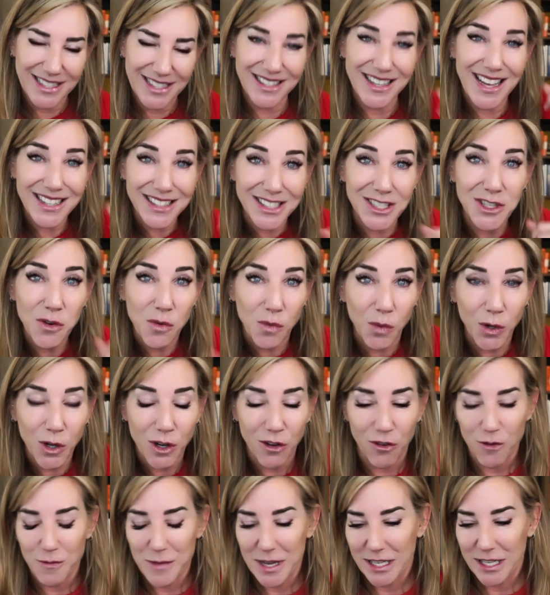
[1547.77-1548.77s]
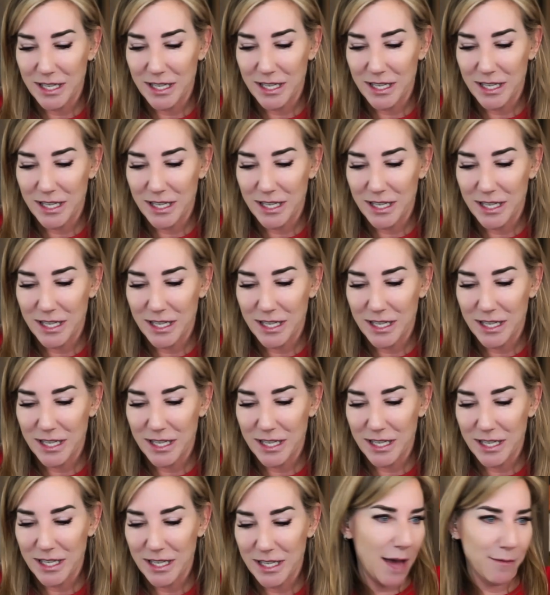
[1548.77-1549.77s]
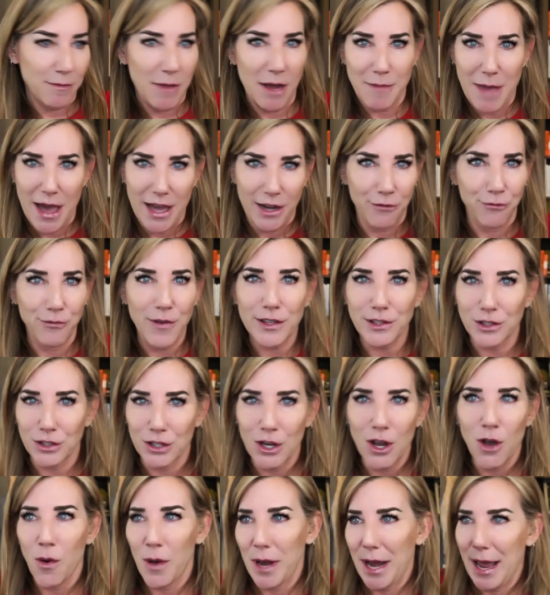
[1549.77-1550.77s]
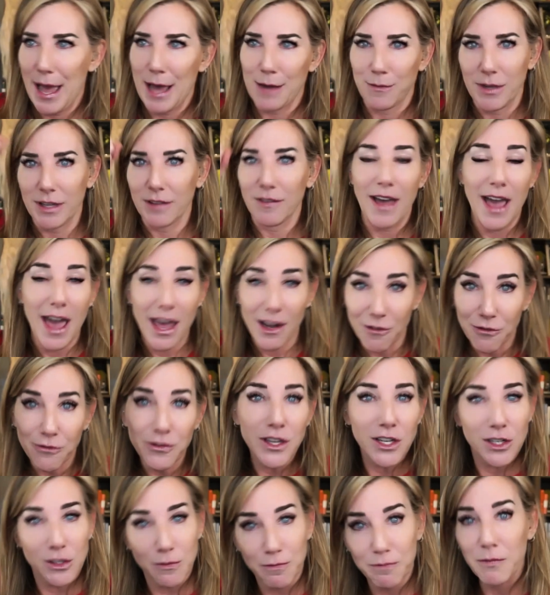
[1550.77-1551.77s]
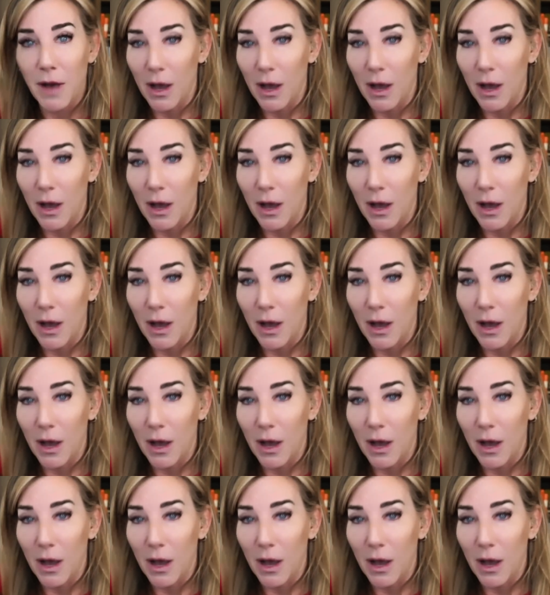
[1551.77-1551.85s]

And that didn't work for me. So it was like, I had my manifesto and I had my, I had a fish.